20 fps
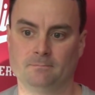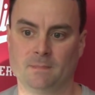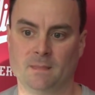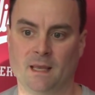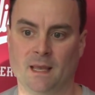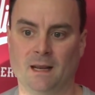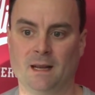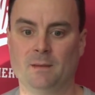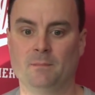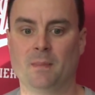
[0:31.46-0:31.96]

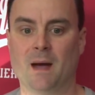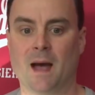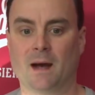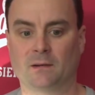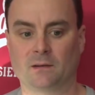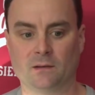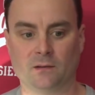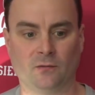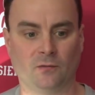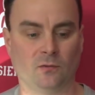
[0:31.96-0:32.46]
getting back
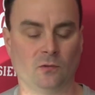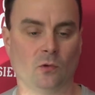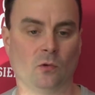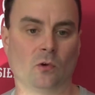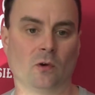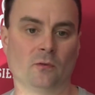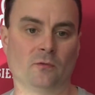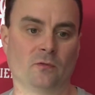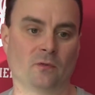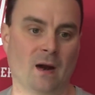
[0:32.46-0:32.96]
to the
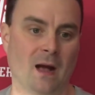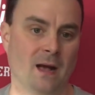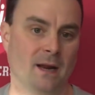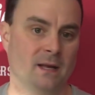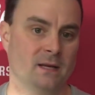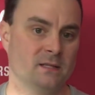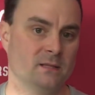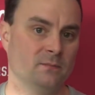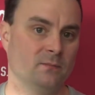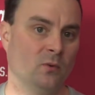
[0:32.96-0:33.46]
floor on
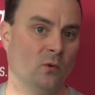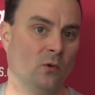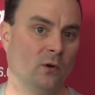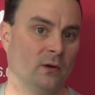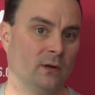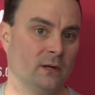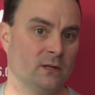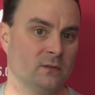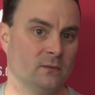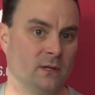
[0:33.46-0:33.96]
Friday is
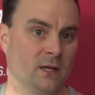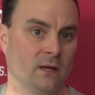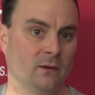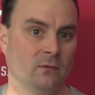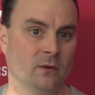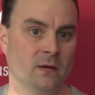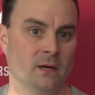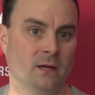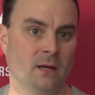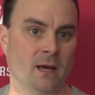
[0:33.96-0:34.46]
important as we get
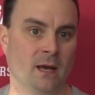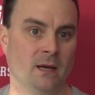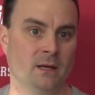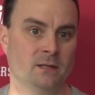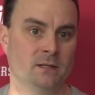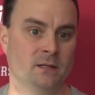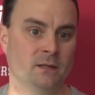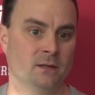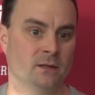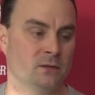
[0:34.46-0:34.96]

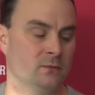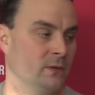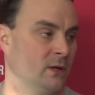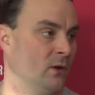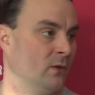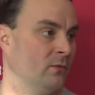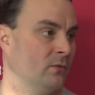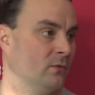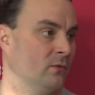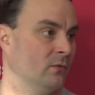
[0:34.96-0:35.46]
re-engaged here as we
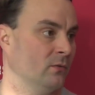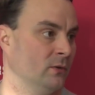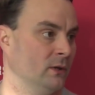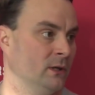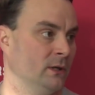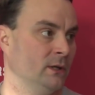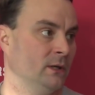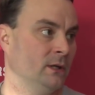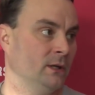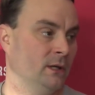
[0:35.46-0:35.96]
go through
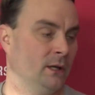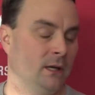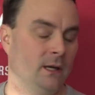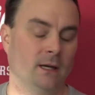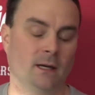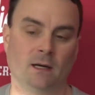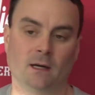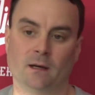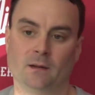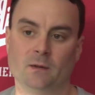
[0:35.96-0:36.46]

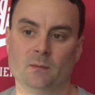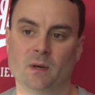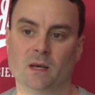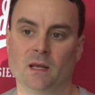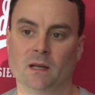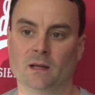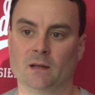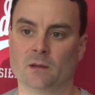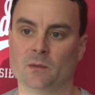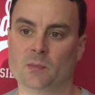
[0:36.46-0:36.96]
the
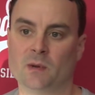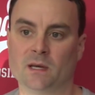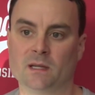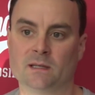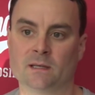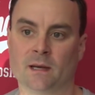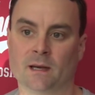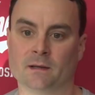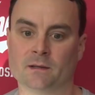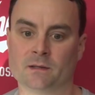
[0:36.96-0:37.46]
beginning of the Big
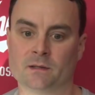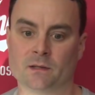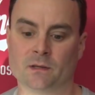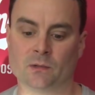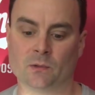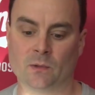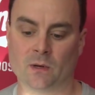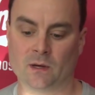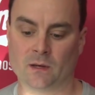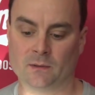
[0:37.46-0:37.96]
Ten. So,
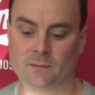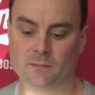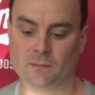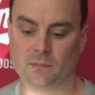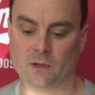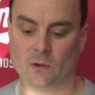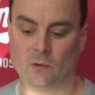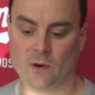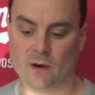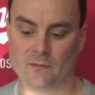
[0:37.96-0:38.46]

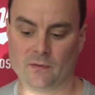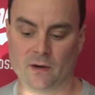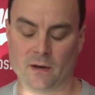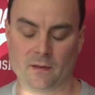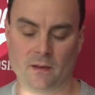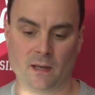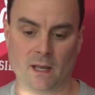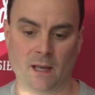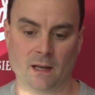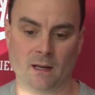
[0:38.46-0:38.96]
we have
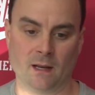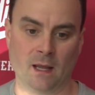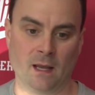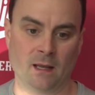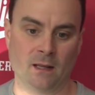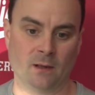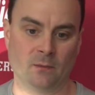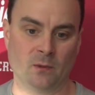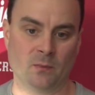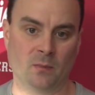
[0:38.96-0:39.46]
another day today,
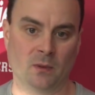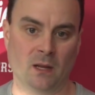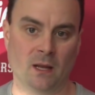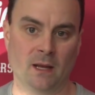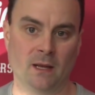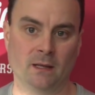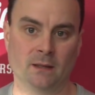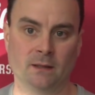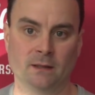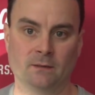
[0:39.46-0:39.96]
and then we
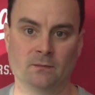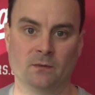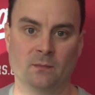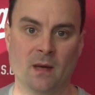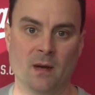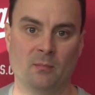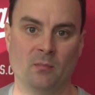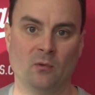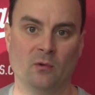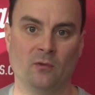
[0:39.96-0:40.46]
play, and then from
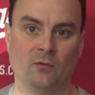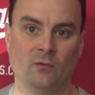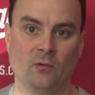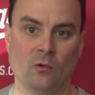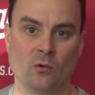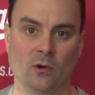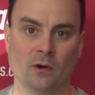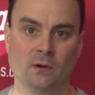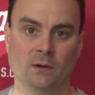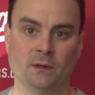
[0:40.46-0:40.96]
that point
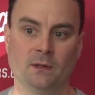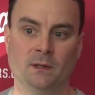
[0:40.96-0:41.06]
forward,